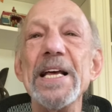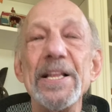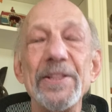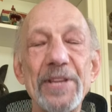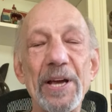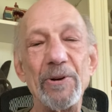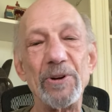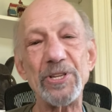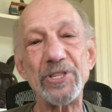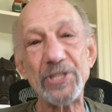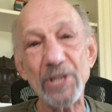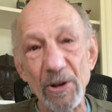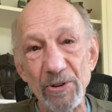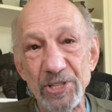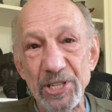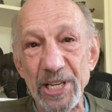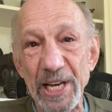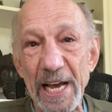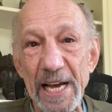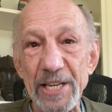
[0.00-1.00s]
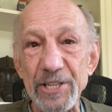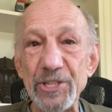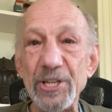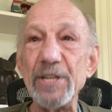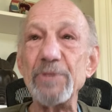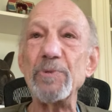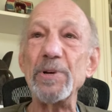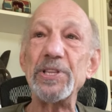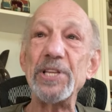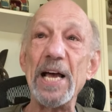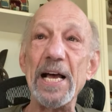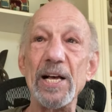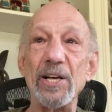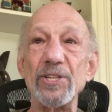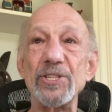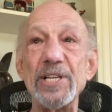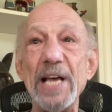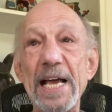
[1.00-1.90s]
their association with the Hells